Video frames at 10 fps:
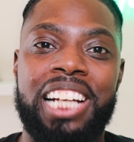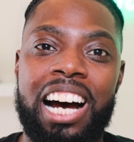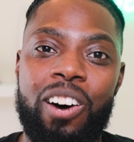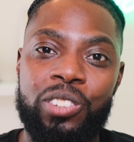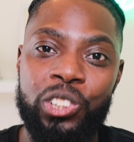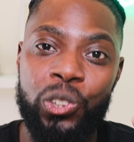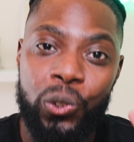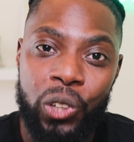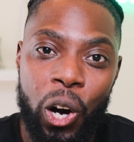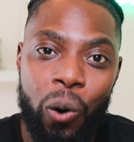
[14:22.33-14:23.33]
Now,
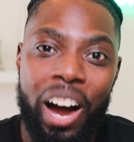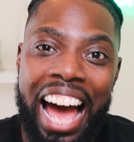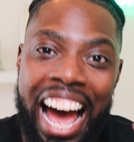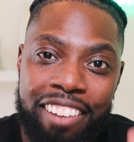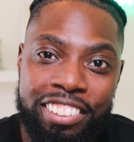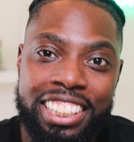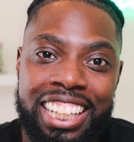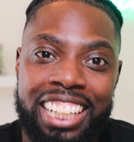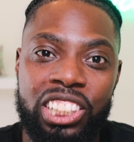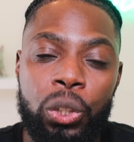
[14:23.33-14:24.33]
you know
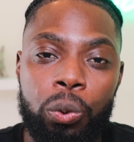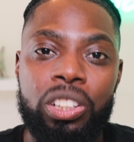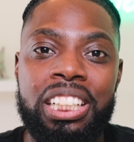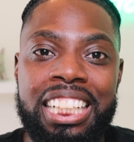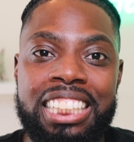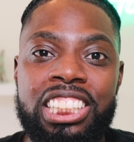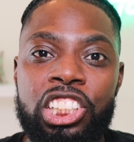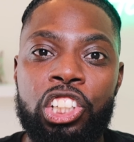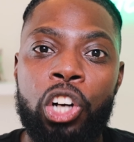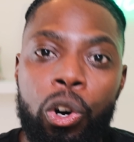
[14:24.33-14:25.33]
everything you will need
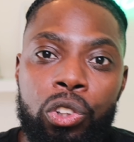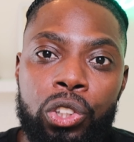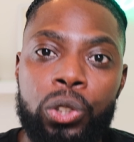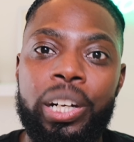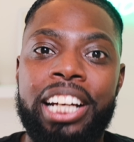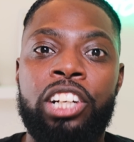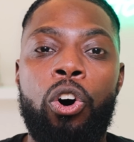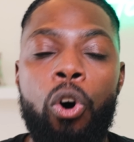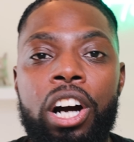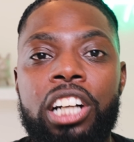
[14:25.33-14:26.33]
to go through in
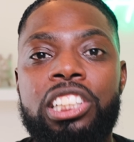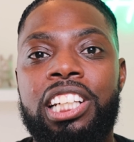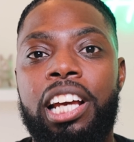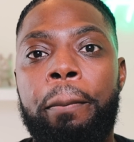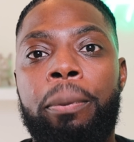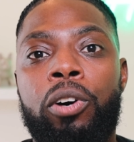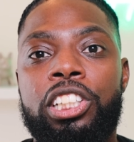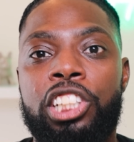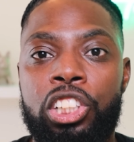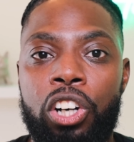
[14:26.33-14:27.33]
order to
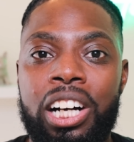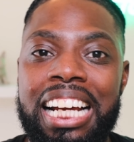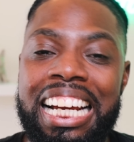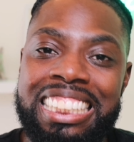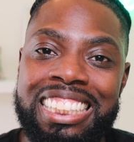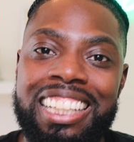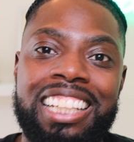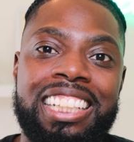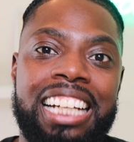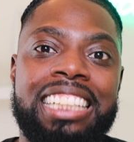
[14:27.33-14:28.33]
import your dog into the
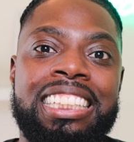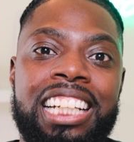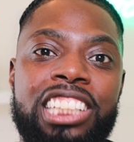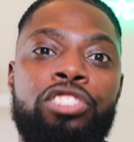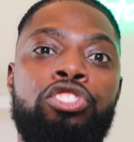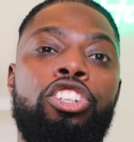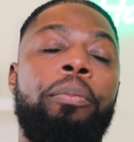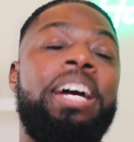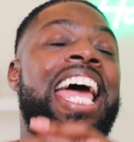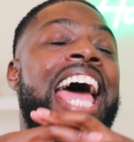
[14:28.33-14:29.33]
United States
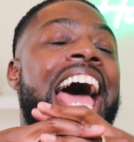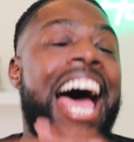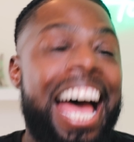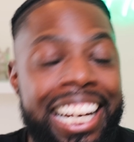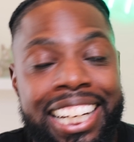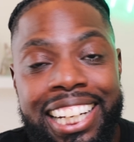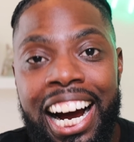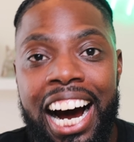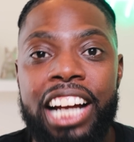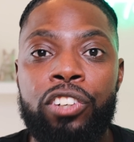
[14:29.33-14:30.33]
from any
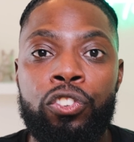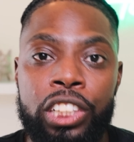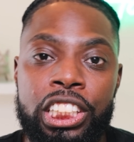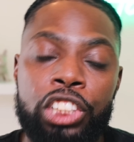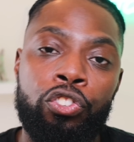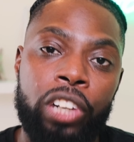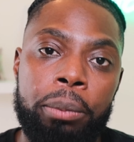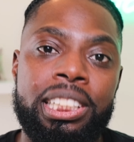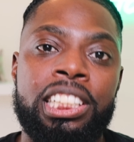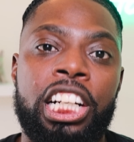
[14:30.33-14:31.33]
high-risk
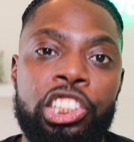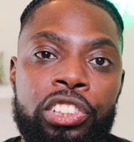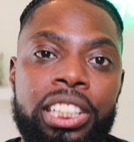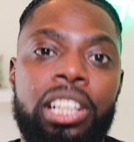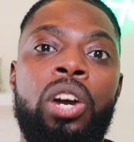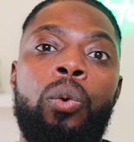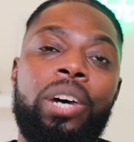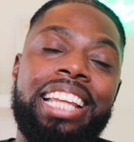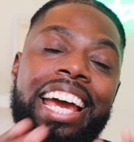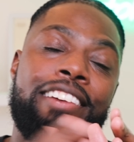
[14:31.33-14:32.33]
rabies country
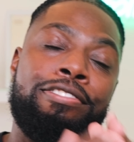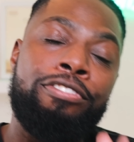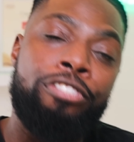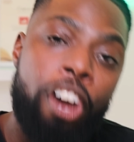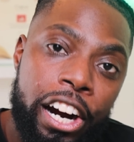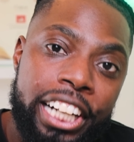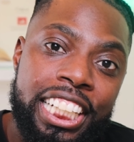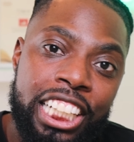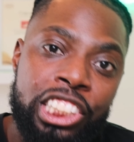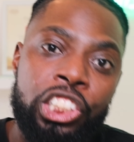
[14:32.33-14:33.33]
with a
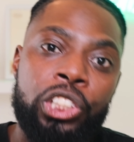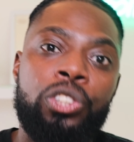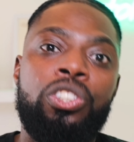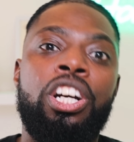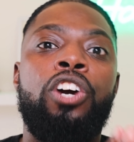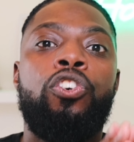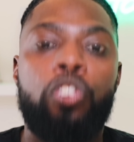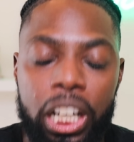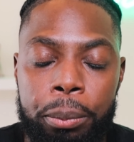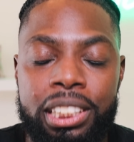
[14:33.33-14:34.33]
foreign-issued
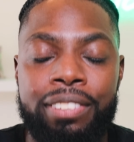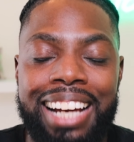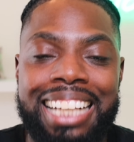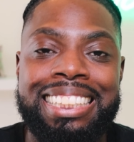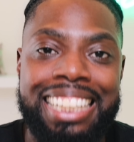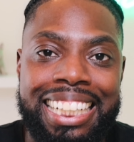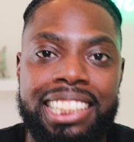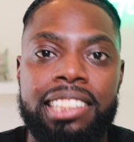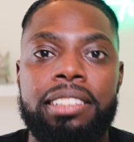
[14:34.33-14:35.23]
rabies vaccine.